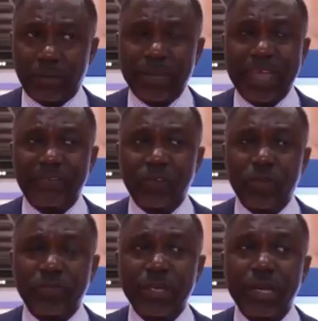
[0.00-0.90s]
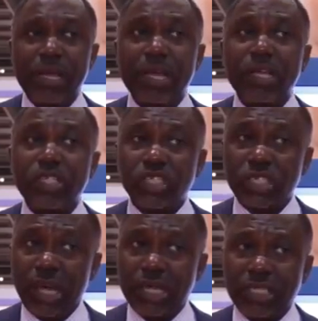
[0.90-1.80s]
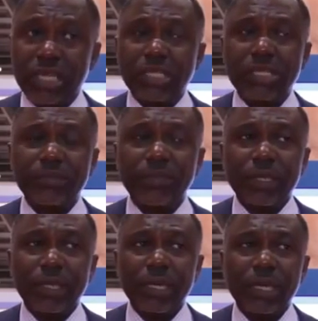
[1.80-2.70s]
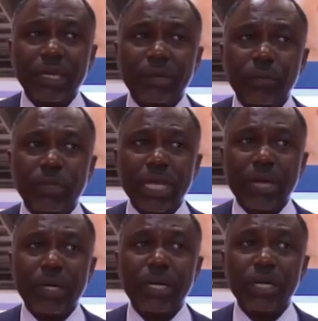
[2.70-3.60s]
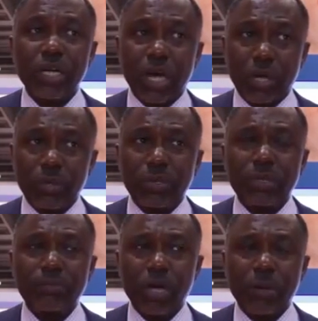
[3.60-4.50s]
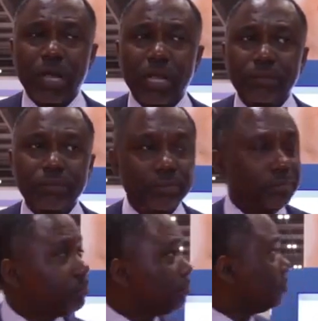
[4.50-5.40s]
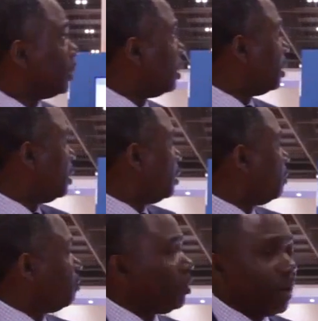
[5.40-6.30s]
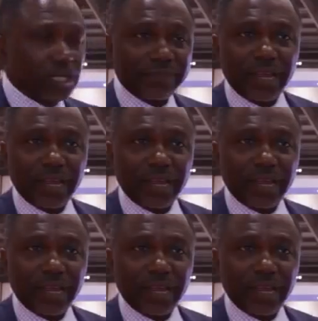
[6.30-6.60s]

on a platform, started uh, with our Go mobile, mobile